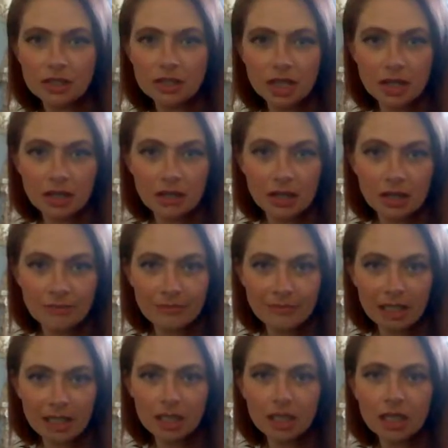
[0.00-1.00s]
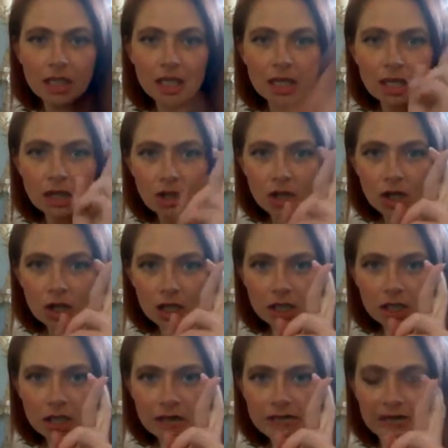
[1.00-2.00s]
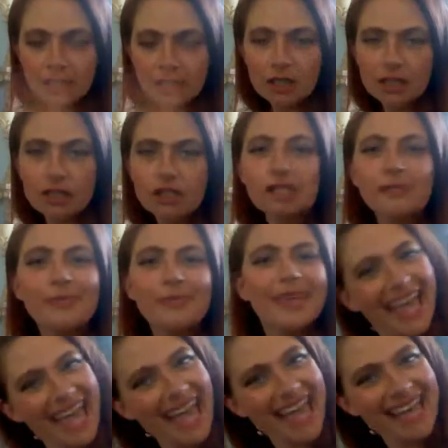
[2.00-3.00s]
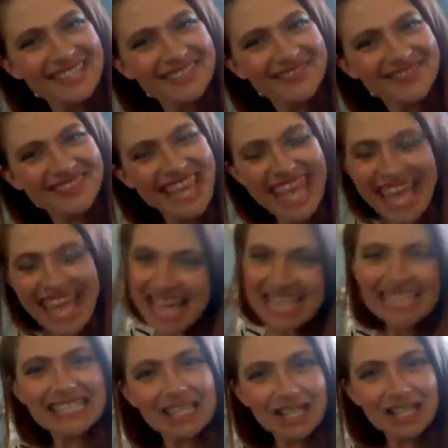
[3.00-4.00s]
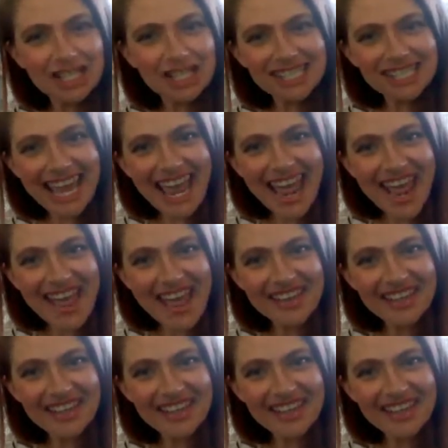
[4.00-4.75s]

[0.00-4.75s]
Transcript: out on me. Cross our fingers, but hey, it's Thursday.